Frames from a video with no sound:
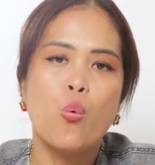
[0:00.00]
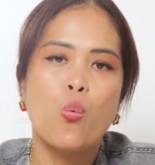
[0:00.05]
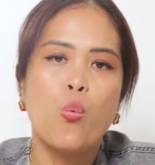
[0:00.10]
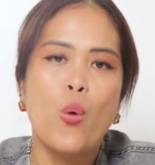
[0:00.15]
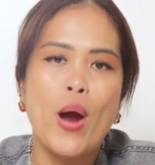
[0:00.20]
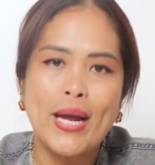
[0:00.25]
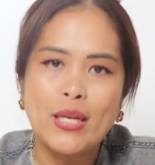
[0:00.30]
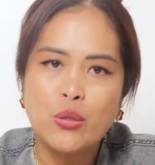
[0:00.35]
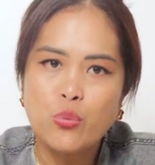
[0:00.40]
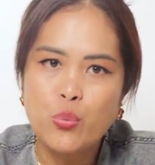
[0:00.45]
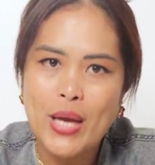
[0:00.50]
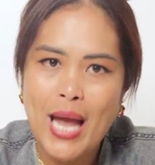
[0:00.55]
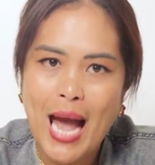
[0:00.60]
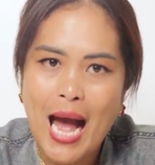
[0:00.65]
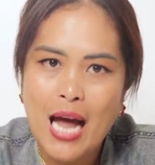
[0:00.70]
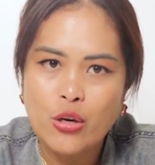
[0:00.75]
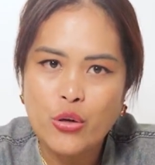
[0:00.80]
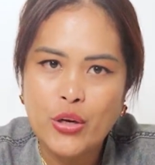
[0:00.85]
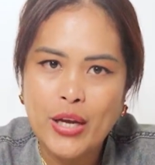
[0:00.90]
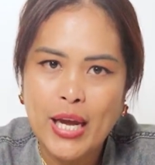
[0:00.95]
When we
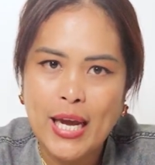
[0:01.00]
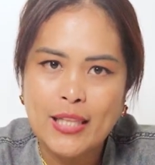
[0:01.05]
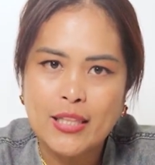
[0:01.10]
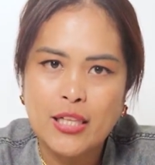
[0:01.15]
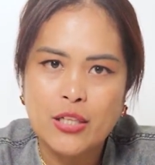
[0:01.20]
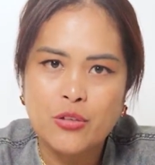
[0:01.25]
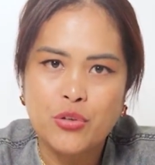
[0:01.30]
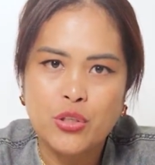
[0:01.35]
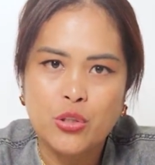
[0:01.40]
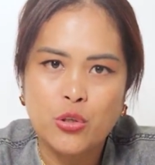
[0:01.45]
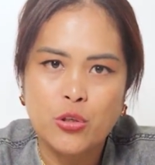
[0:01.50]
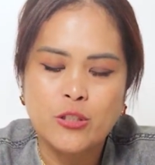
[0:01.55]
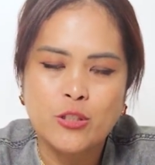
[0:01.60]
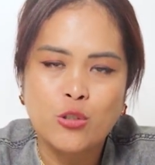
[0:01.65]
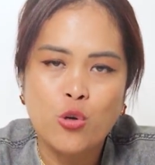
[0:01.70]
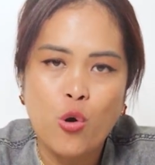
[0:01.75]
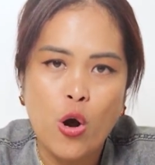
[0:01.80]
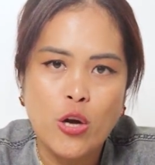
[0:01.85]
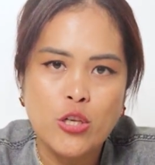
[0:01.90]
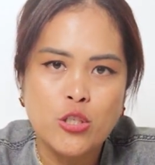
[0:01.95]
allocated
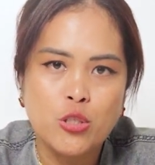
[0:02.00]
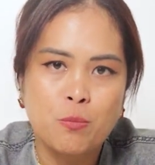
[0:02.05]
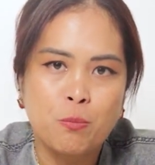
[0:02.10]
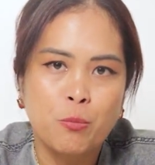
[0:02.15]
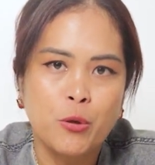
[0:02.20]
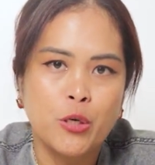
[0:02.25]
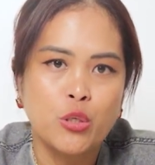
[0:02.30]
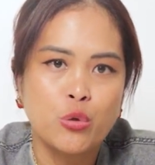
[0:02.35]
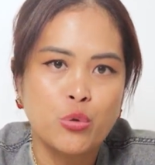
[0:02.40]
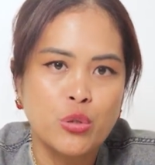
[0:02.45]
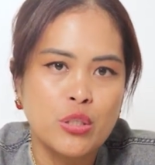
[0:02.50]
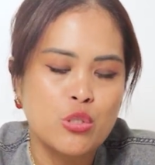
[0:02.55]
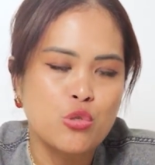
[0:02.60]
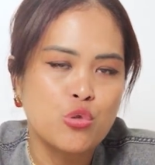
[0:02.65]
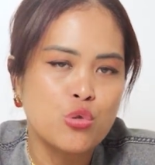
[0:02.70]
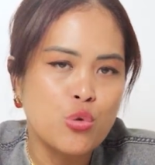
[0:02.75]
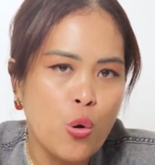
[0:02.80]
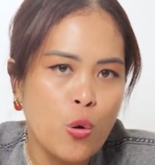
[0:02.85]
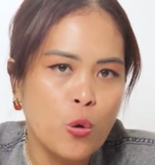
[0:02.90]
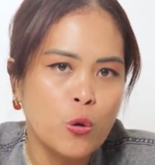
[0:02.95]
return cost per unit
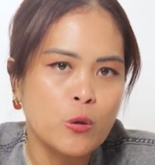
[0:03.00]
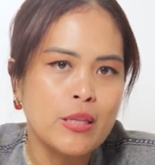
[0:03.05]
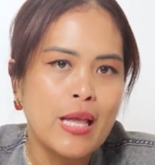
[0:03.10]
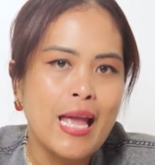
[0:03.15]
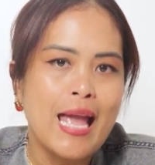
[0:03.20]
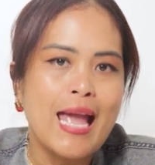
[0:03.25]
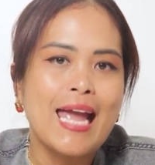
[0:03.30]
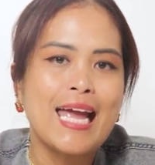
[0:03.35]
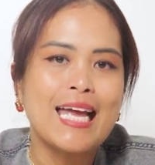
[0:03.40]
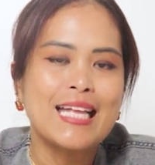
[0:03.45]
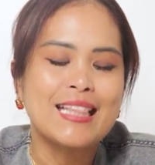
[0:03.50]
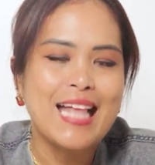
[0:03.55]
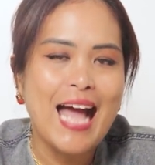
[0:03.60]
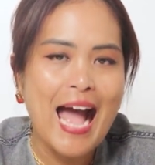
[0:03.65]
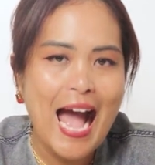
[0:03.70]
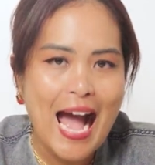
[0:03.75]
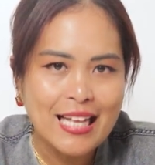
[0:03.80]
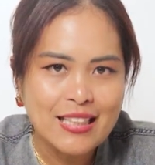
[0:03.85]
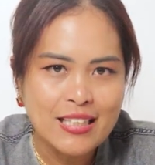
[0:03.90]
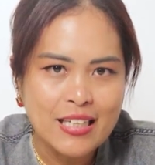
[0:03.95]
sold, it
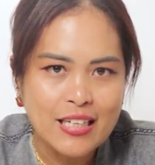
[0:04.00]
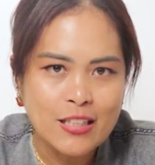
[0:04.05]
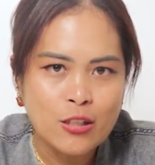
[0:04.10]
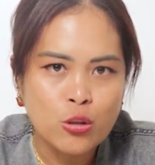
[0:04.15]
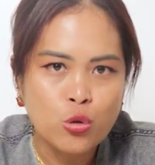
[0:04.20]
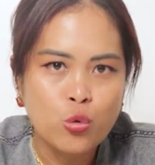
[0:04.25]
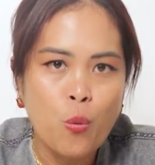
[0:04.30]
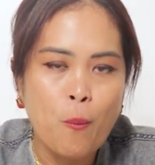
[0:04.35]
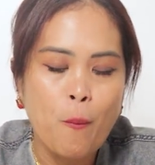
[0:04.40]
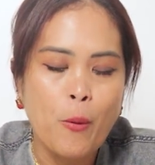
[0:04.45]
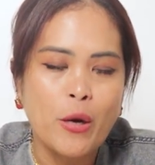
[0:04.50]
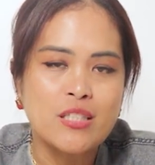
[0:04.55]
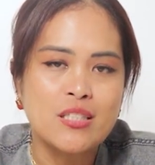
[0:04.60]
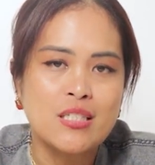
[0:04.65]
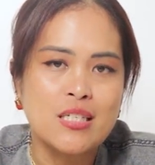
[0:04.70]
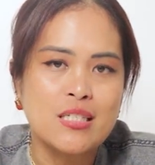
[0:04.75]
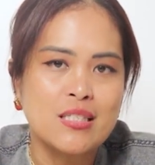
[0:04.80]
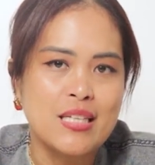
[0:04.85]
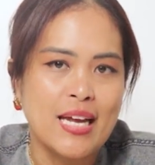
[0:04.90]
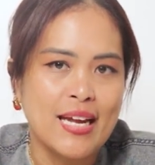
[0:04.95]
added
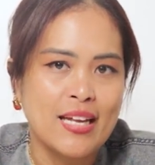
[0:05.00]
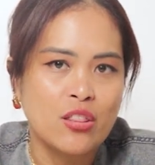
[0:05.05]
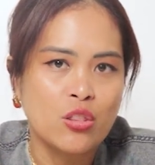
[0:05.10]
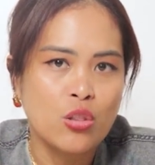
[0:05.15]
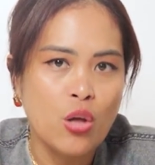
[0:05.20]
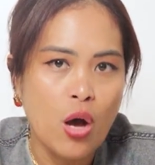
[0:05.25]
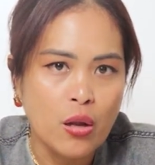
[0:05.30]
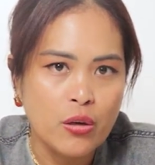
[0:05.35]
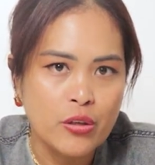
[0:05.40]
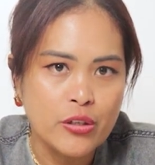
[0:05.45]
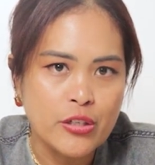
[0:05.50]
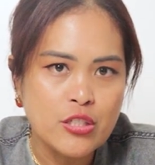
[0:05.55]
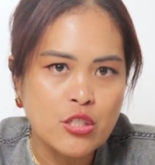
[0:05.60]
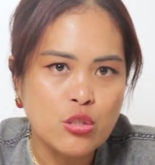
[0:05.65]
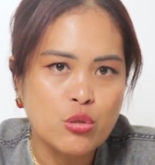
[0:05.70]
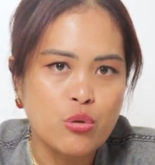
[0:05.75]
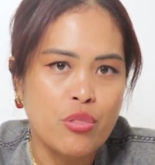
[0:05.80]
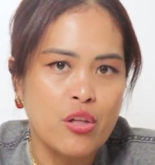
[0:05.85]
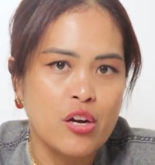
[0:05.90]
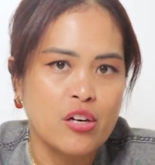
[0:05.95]

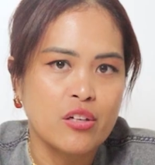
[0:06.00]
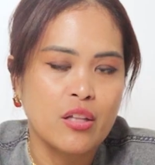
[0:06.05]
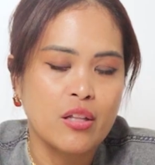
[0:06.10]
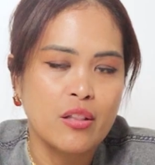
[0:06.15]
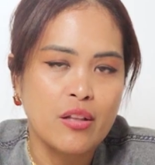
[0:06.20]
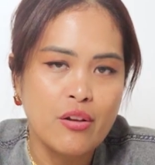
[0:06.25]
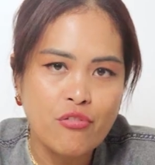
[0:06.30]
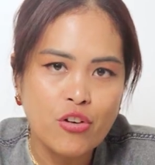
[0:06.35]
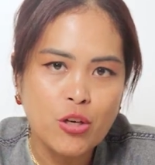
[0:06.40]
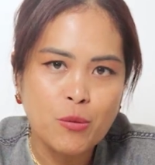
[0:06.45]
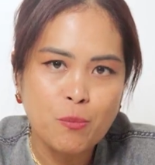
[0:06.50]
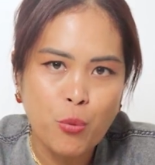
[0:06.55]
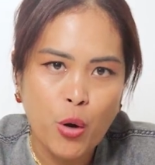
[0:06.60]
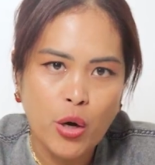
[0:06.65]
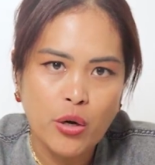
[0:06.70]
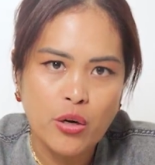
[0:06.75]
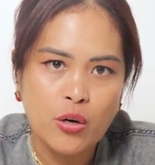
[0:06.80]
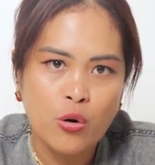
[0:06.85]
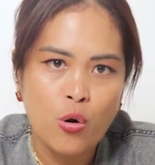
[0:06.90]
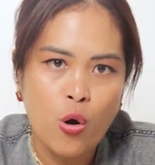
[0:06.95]
$2.68 to their delivered
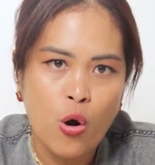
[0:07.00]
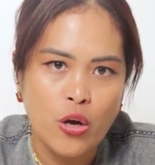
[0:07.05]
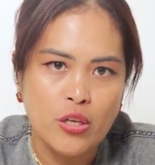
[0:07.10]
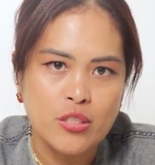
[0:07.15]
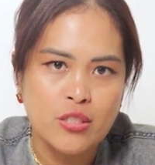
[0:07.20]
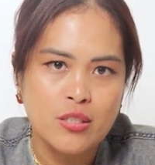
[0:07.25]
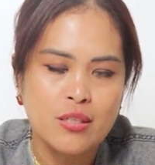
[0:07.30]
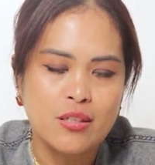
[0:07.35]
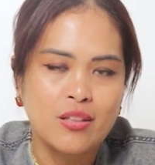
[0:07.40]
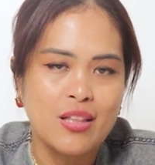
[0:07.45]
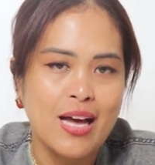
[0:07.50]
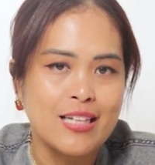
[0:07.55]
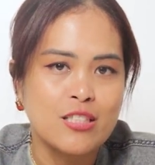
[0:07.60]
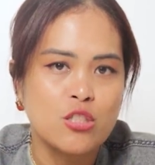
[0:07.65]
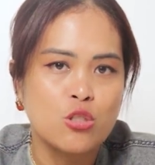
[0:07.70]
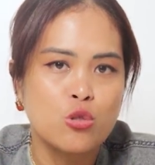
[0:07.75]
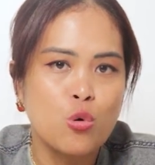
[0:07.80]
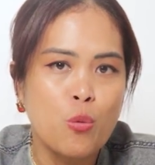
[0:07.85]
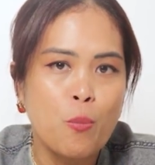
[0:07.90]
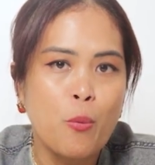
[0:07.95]
product cost.
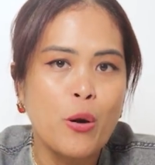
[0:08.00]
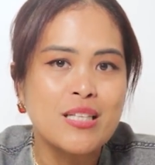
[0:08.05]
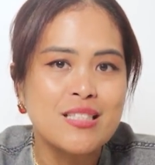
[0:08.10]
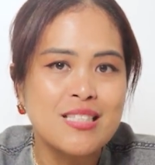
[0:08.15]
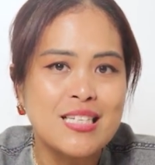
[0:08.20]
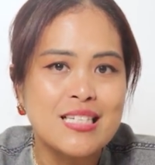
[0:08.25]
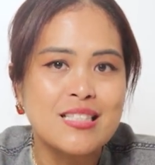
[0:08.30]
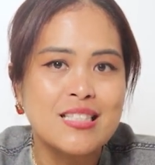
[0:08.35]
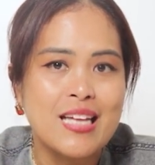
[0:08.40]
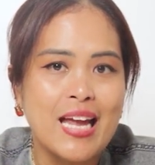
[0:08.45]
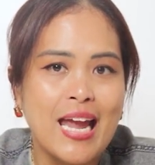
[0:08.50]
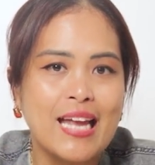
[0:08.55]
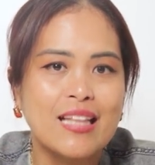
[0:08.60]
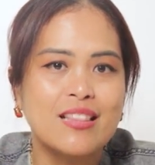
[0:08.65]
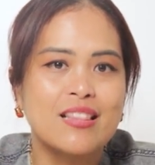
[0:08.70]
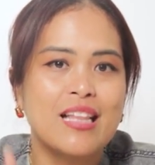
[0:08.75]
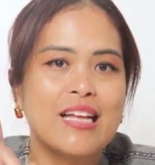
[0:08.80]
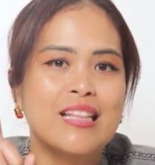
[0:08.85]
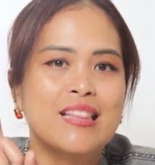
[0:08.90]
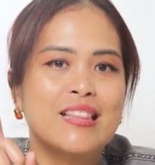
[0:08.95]
That's
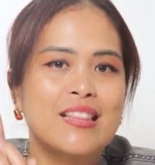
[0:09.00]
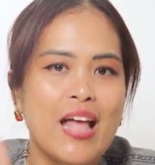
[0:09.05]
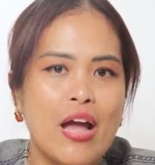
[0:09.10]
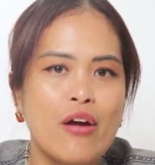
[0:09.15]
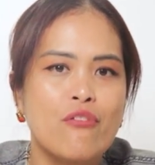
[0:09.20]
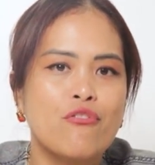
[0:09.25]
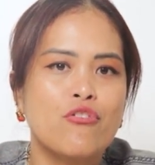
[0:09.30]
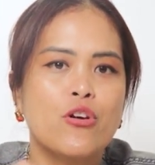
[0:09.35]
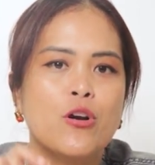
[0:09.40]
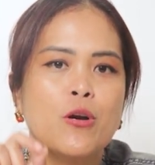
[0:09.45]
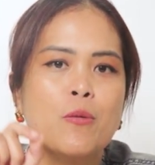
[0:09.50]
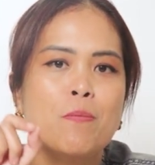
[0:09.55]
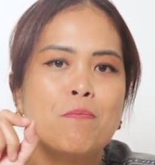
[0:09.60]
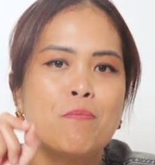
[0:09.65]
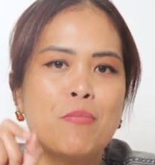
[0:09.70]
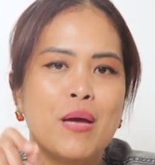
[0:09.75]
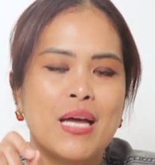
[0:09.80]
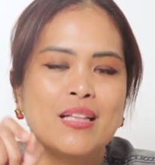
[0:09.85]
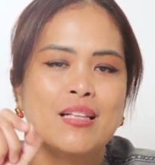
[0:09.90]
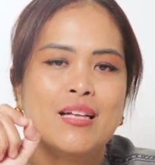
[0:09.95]
$2.68 they'd never
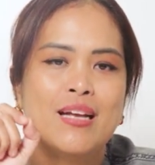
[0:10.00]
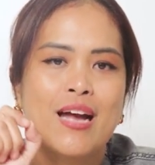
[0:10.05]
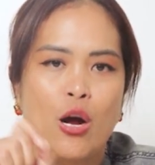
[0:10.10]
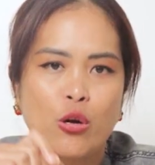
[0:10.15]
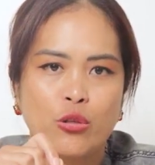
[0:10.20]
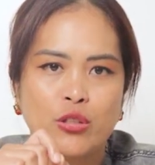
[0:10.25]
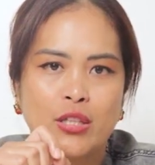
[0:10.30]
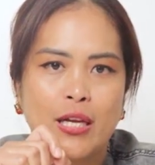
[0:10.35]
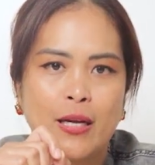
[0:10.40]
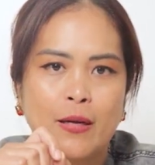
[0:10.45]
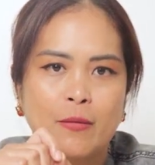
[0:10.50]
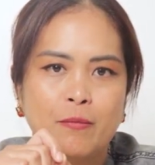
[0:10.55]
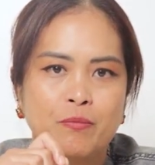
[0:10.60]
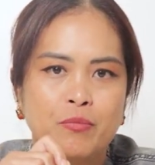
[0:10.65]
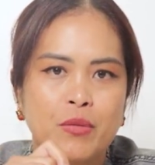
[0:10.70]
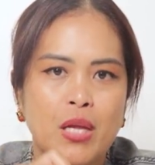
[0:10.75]
been counting.